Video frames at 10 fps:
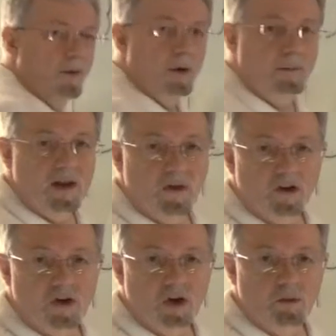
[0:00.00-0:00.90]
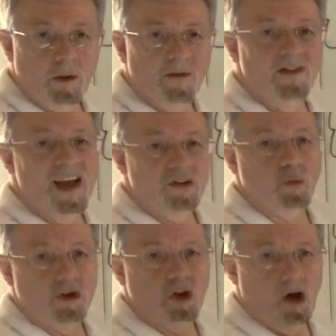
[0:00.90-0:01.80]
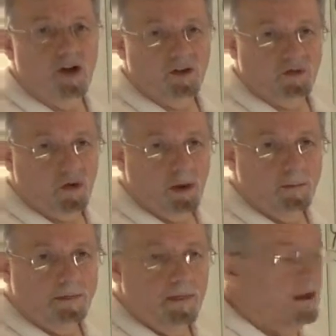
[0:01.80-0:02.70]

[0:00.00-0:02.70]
I'll put a B there so you can remember. That's where John's from.